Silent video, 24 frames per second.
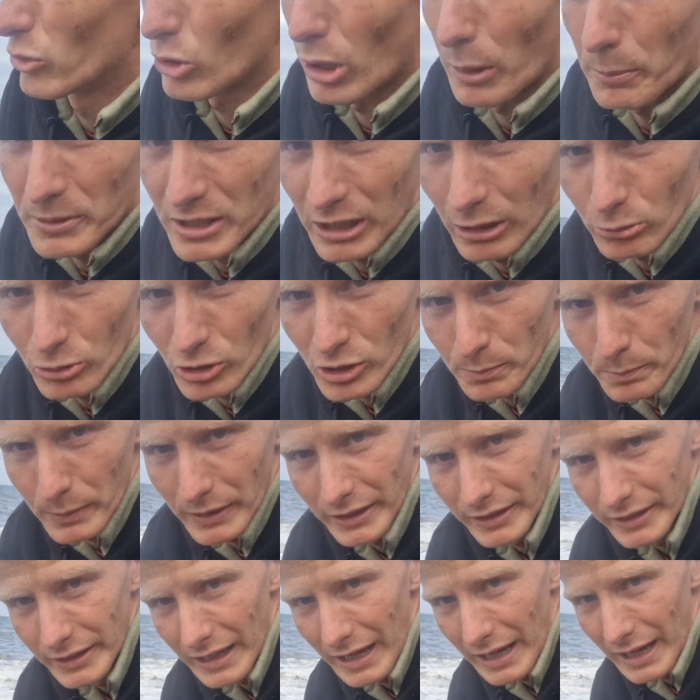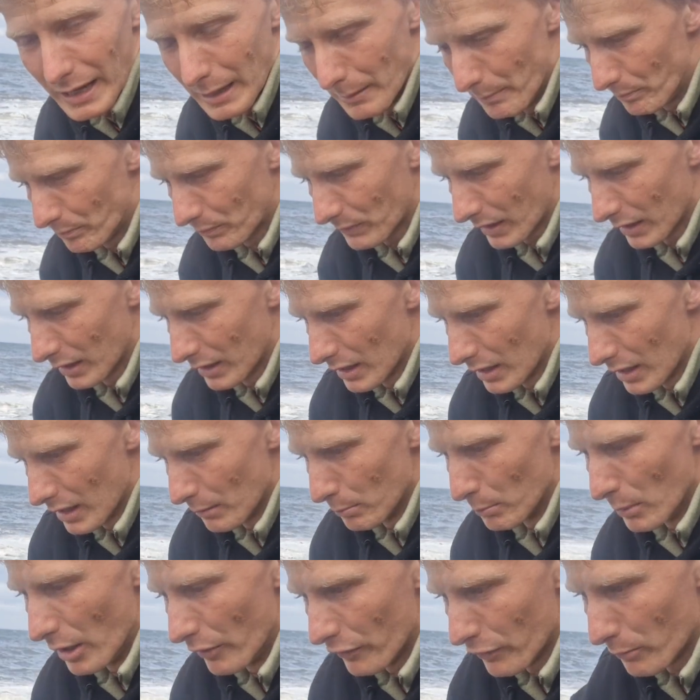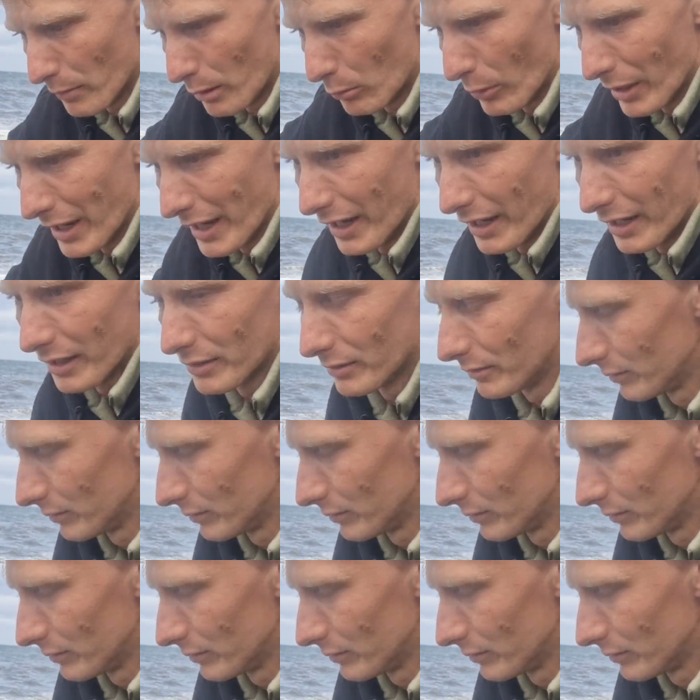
drops, I'll just be moving my way